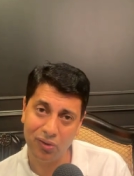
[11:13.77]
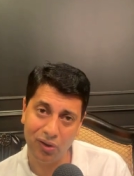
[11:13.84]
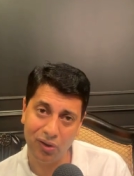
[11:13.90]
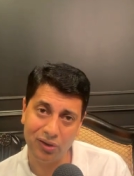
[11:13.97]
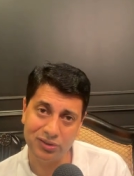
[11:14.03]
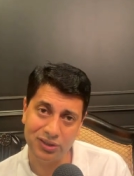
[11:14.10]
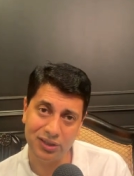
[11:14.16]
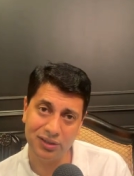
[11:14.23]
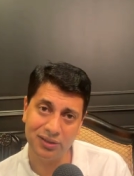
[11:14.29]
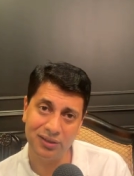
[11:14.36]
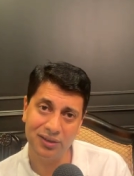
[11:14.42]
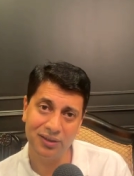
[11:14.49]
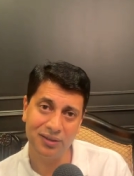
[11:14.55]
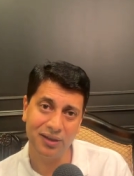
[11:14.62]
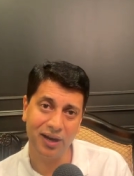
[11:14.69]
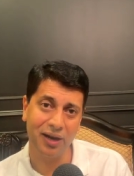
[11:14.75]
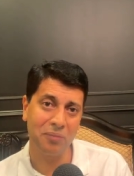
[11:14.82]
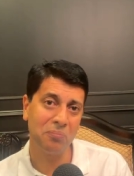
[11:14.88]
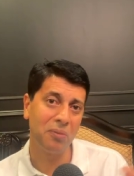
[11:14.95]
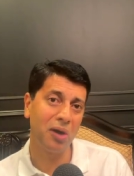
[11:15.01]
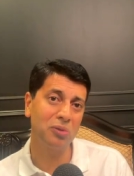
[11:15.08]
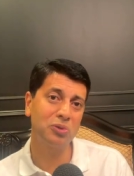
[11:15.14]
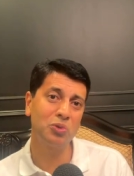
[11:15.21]
causing our
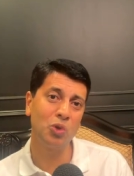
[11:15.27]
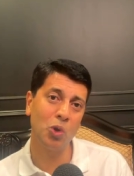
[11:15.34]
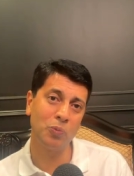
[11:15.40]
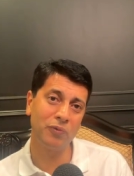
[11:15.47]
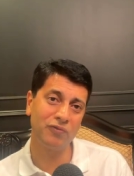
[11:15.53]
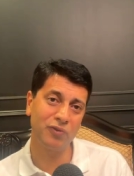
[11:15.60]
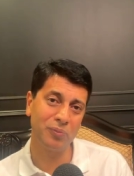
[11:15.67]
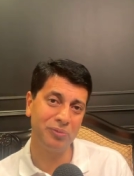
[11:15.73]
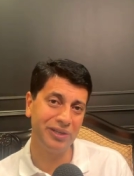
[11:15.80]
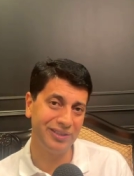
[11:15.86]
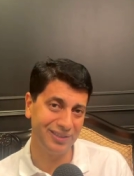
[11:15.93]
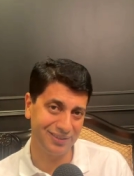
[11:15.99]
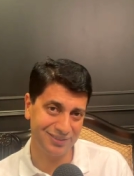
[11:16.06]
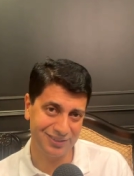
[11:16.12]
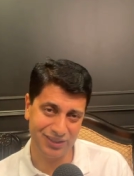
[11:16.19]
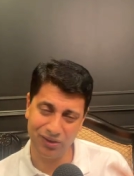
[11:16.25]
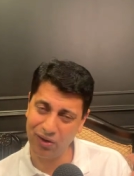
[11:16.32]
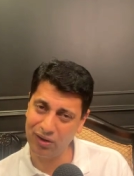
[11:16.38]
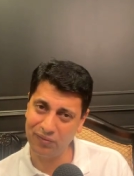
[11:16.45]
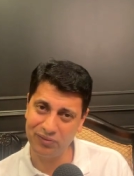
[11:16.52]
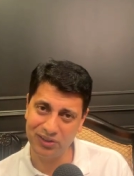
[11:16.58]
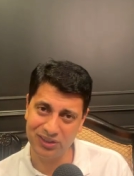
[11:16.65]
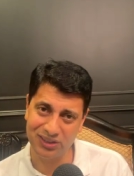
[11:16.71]
mouth to open for breathing see
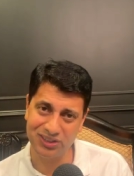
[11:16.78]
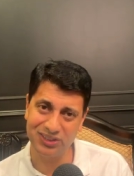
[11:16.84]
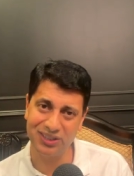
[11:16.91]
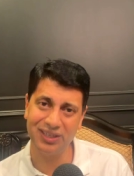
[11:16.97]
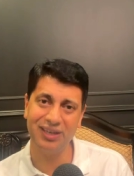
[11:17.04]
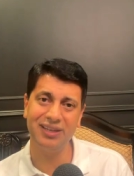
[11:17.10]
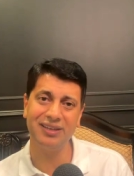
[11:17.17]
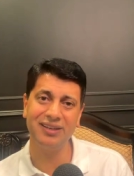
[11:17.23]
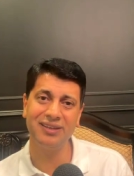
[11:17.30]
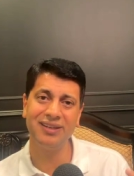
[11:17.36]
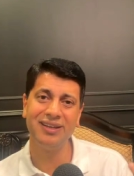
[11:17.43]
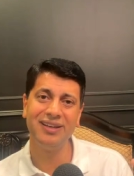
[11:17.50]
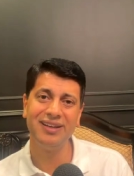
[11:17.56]
all of these are cyclic